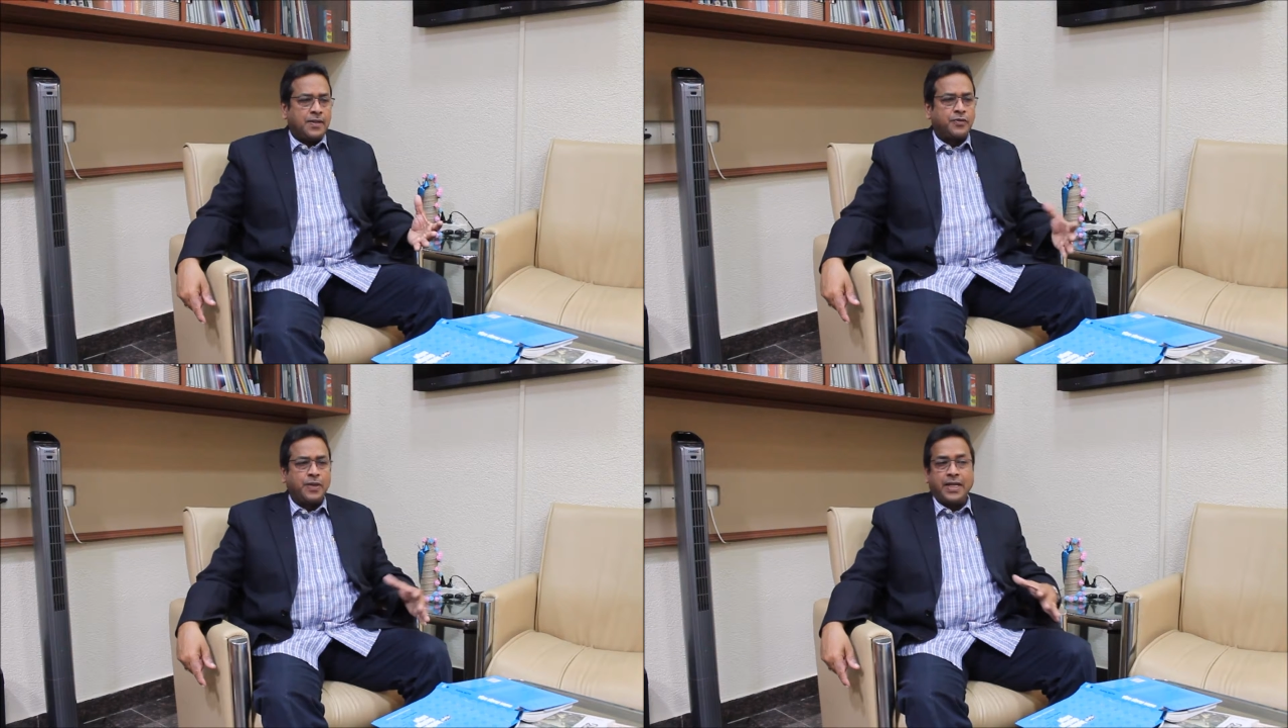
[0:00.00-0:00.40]

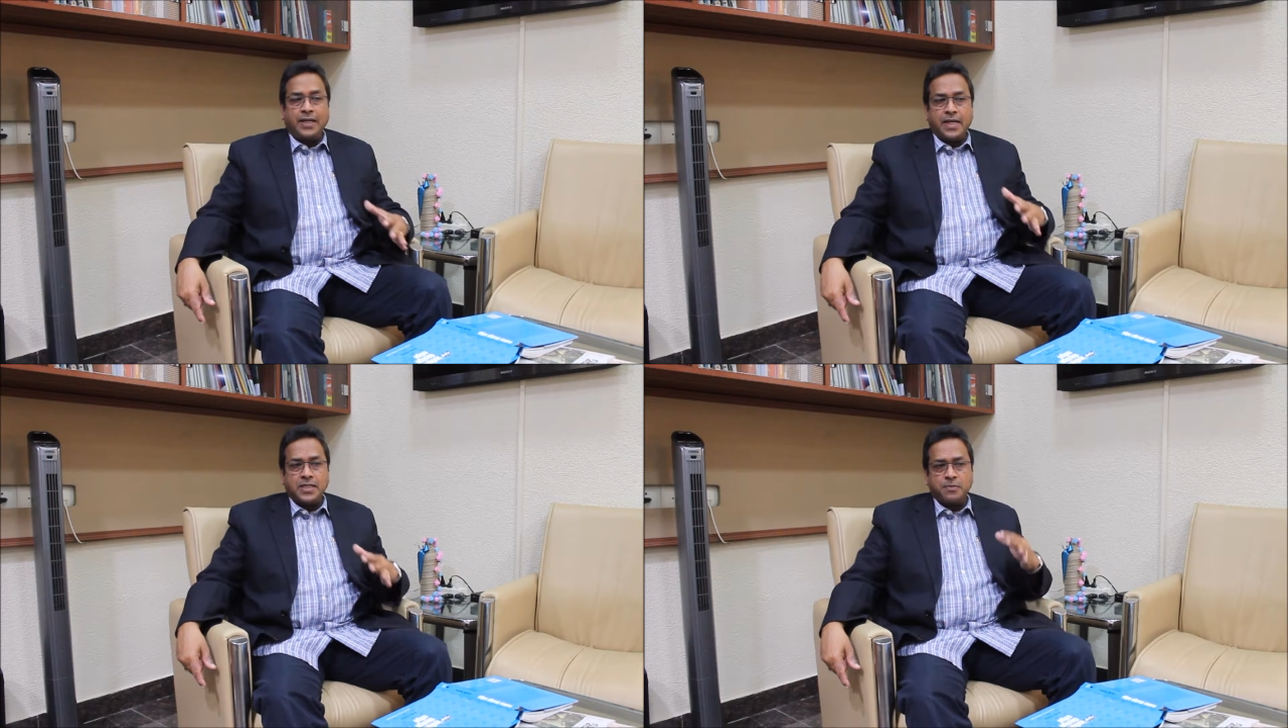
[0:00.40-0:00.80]
So
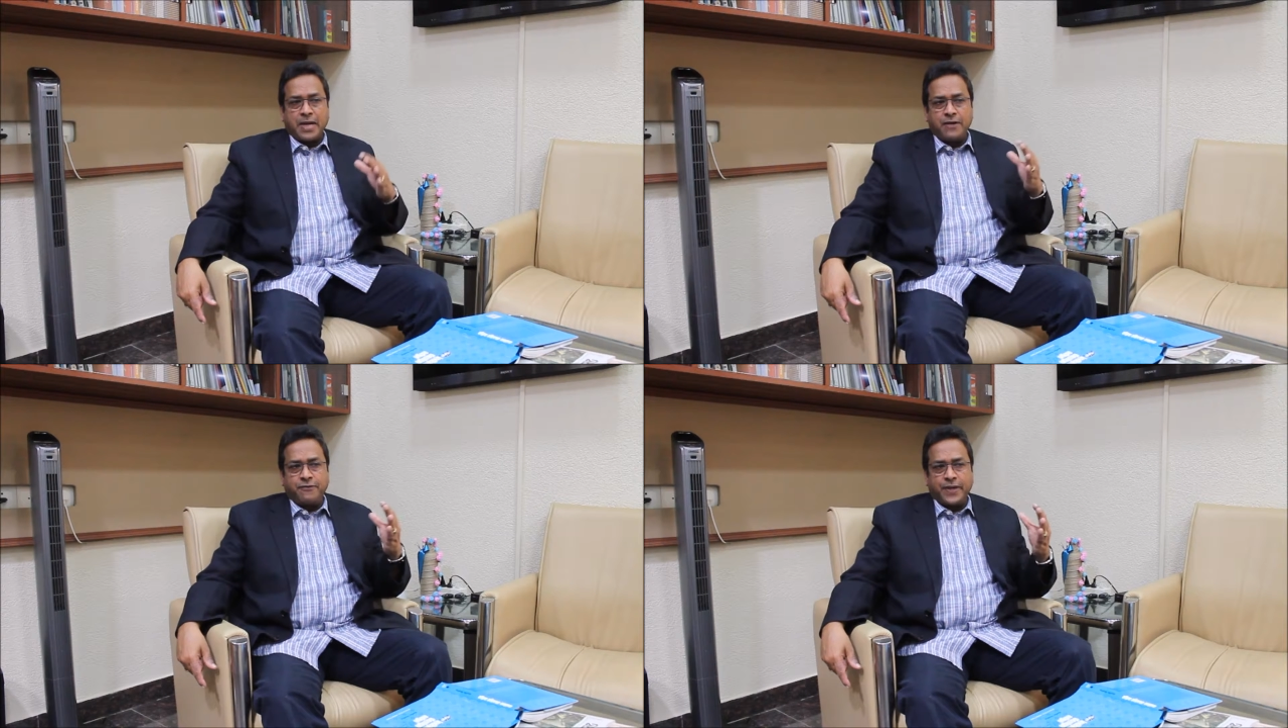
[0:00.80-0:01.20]
India's
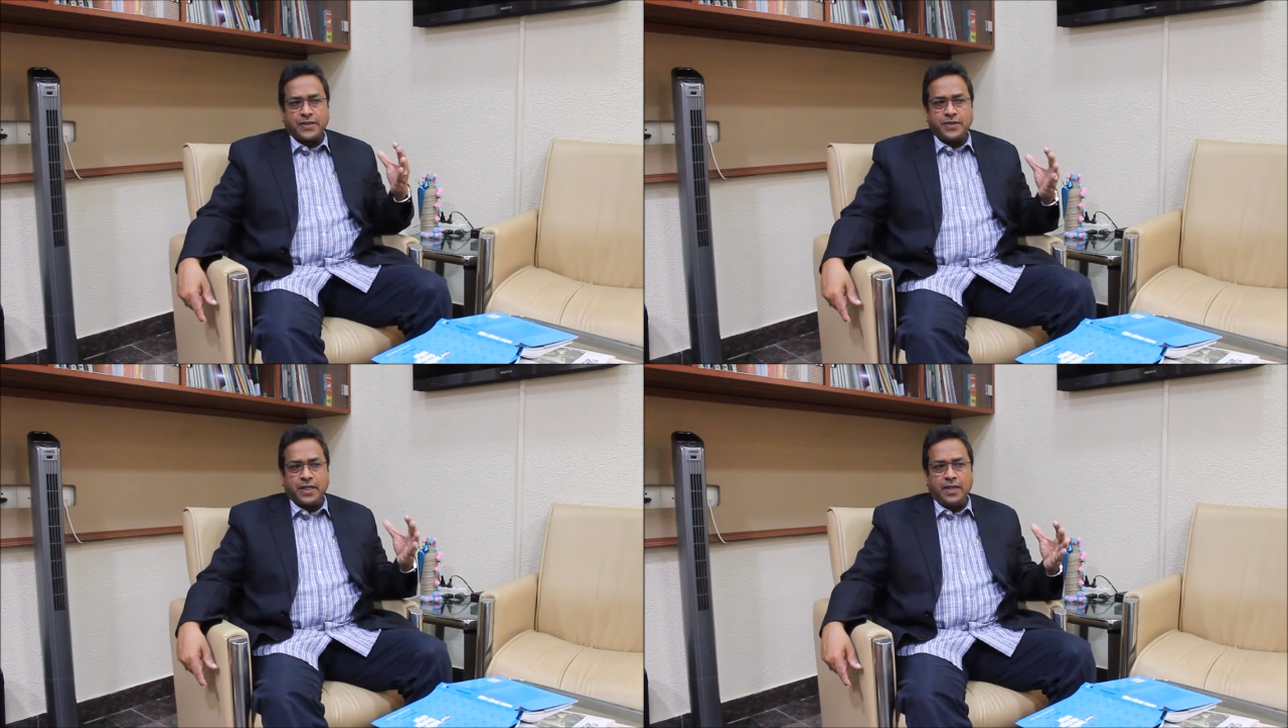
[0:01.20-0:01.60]

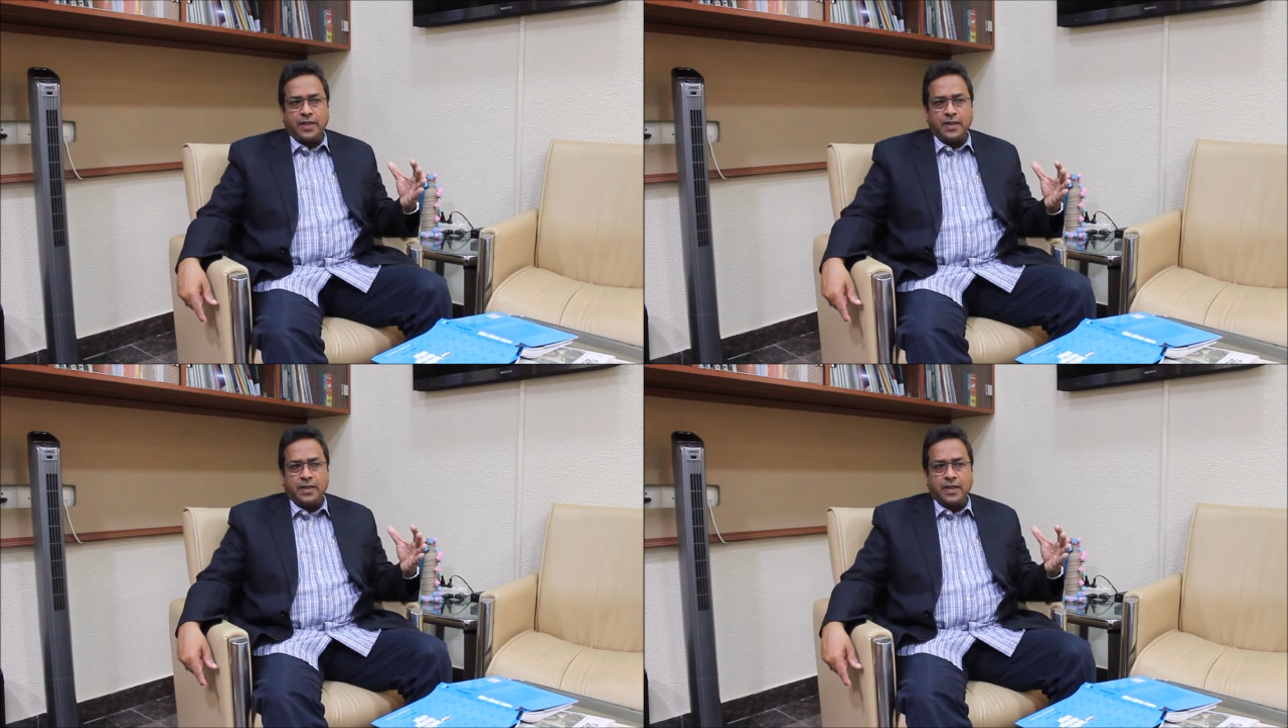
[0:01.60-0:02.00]

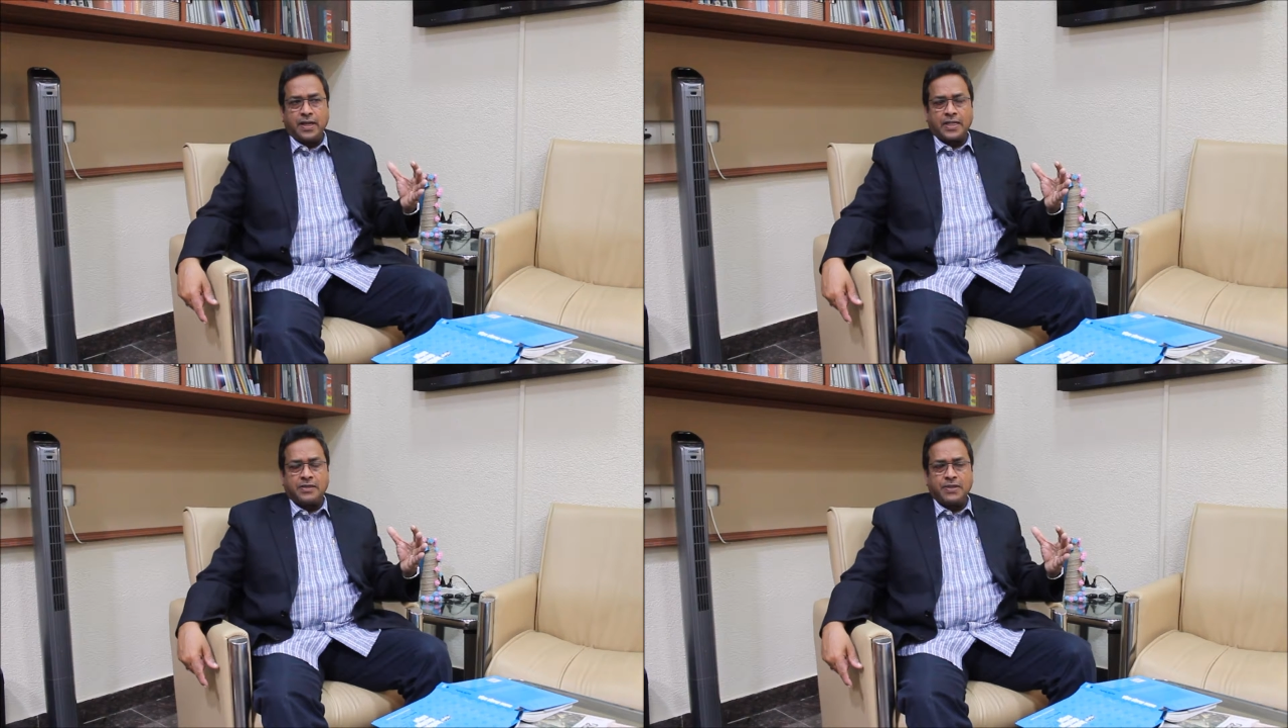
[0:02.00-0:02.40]
manufacturing
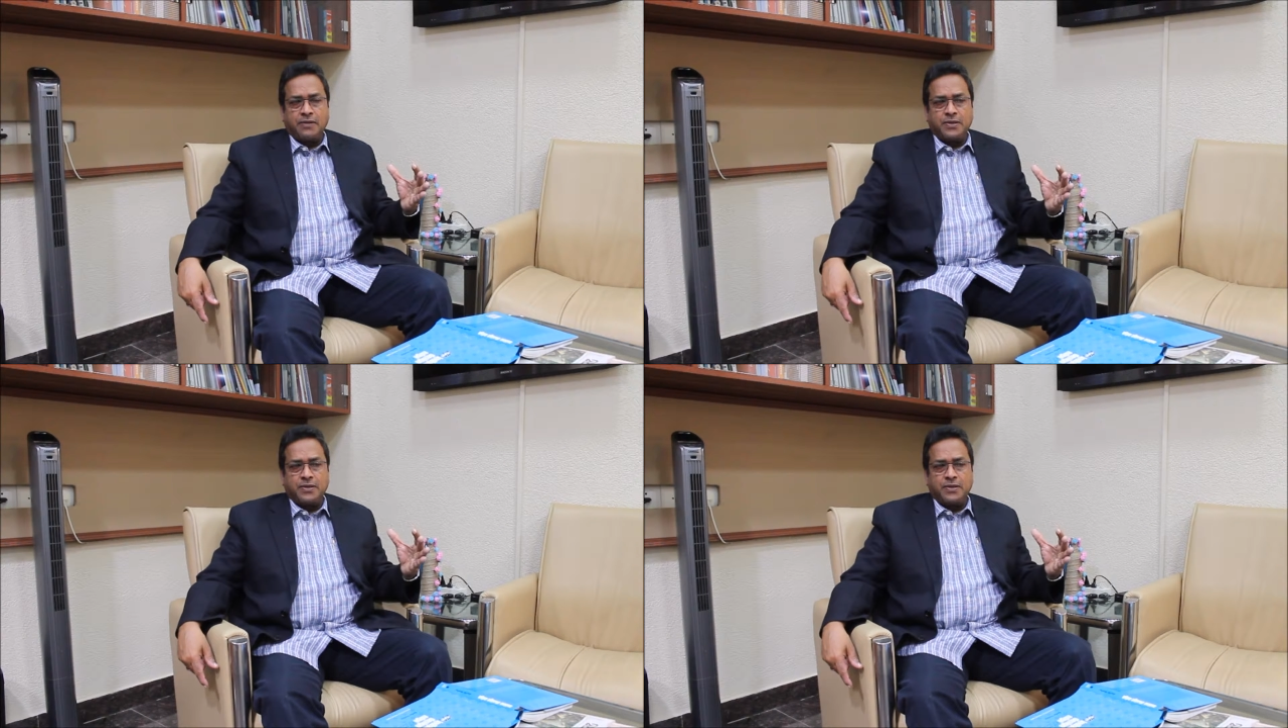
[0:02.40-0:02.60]
activity,